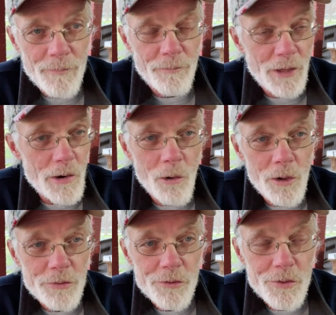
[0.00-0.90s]
If they don't
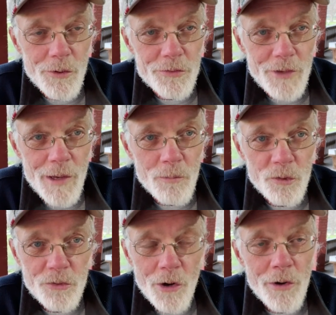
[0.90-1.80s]
listen to us then, we'll
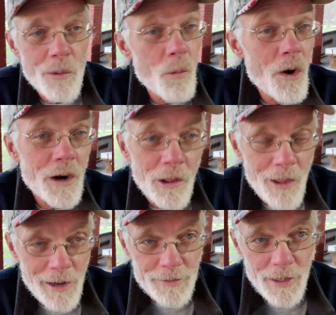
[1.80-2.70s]
start it at 1
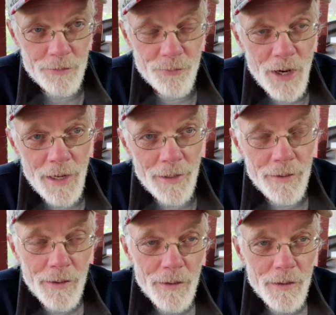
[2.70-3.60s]
o'clock next Friday.
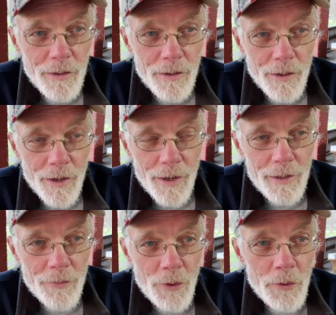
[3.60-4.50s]
And
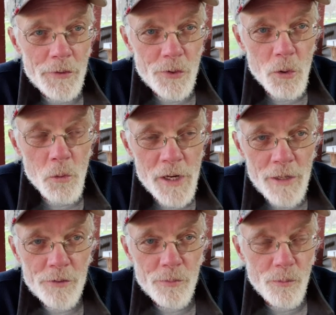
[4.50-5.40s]
in 32
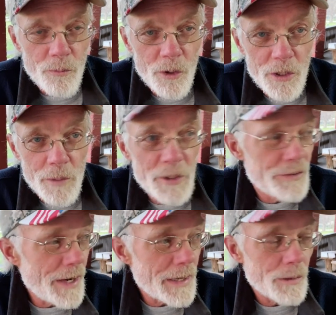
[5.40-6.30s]
weeks, we're going to be
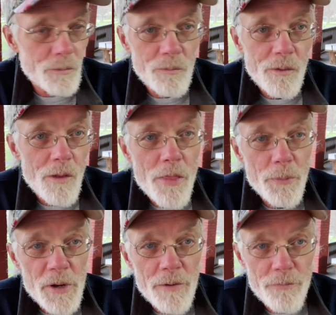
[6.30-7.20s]
taking
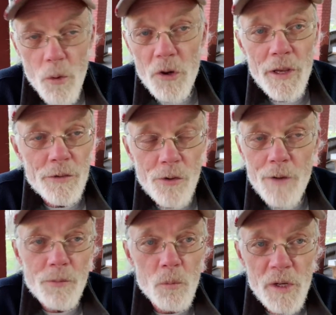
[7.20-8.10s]
4 days
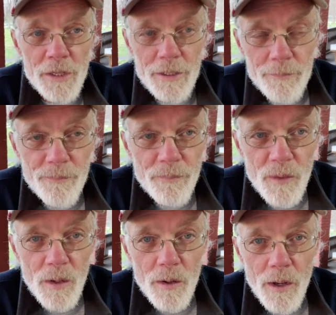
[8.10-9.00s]
off a week.
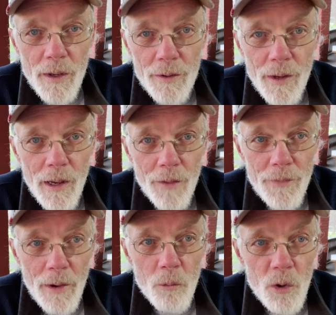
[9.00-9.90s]
And
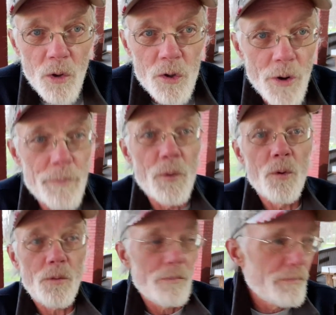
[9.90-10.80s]
that will
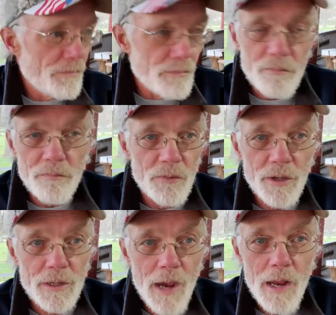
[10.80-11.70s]
cripple the
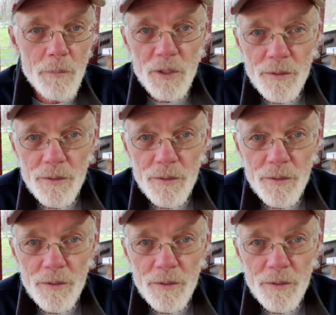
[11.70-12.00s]
economy.